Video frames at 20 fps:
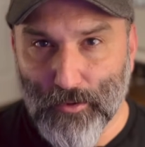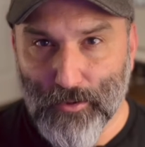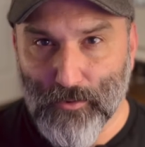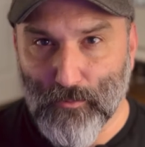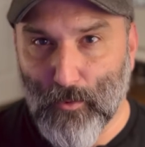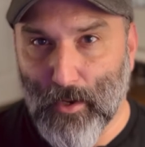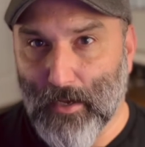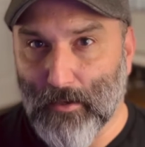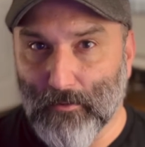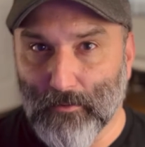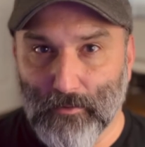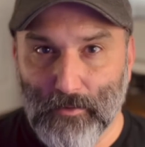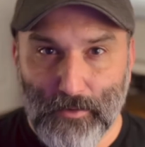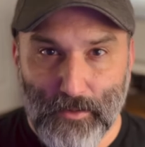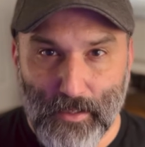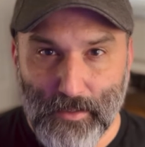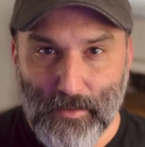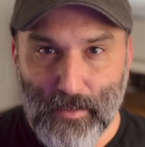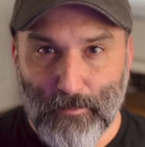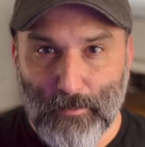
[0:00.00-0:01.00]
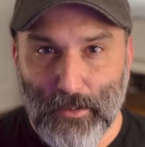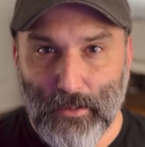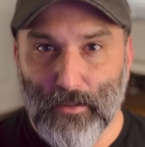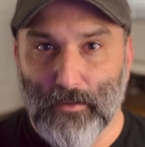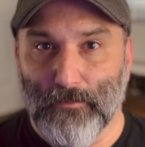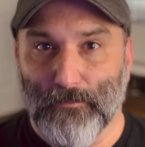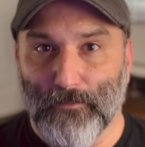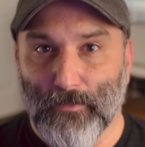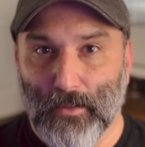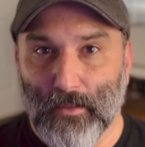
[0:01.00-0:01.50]
as well. It's up to
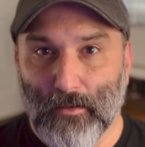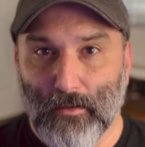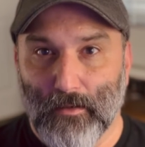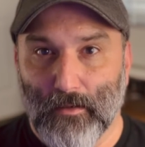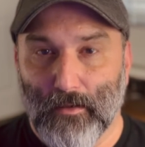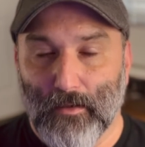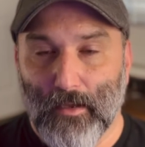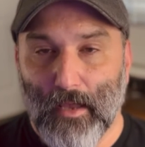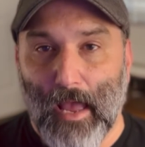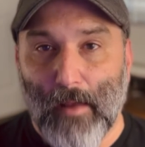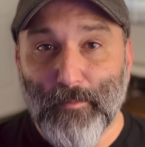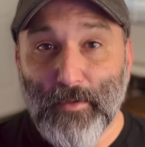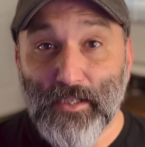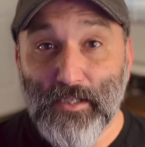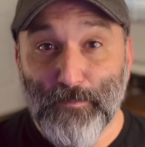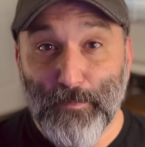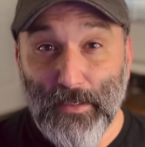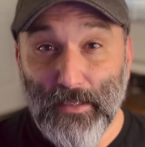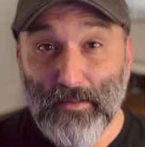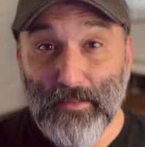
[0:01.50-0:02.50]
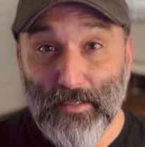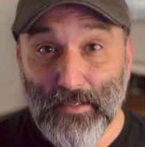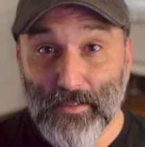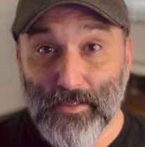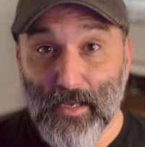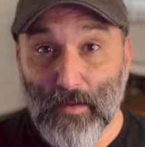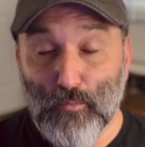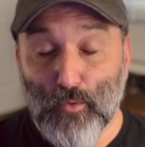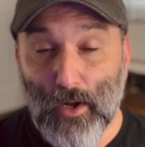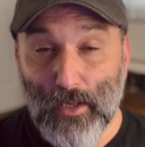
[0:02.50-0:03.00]
you. I'm going to speed
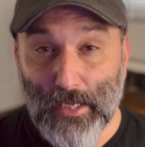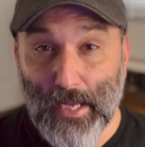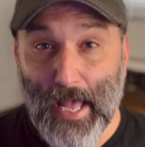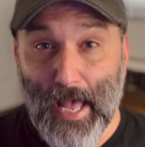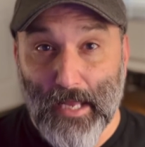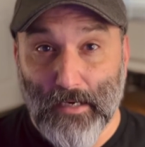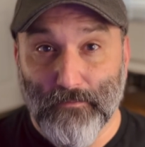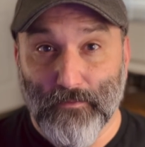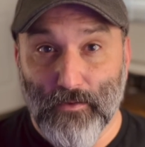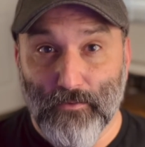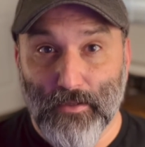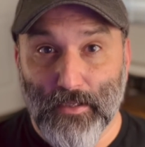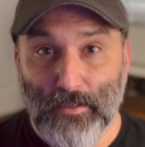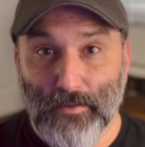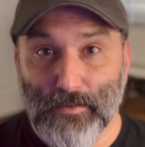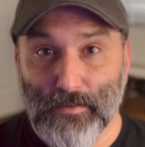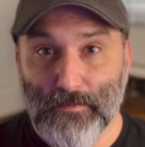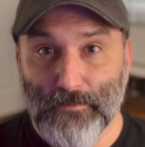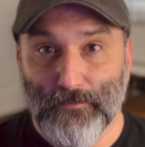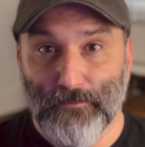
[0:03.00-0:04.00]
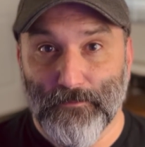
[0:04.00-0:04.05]
things up while I add a few things.